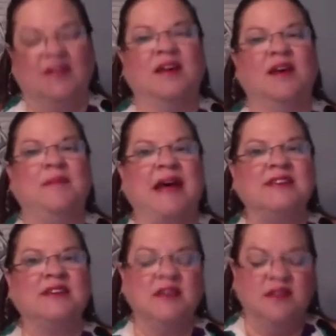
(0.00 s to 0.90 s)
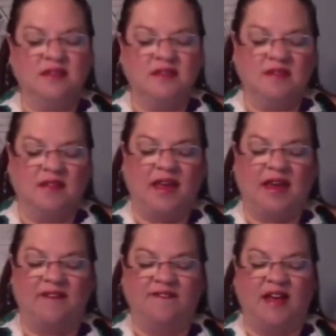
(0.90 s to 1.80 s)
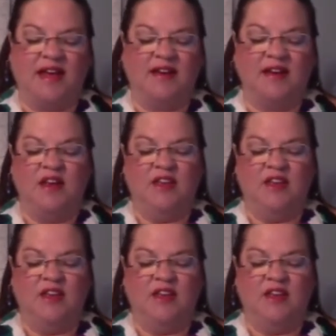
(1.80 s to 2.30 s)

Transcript: Basking in this light, I find the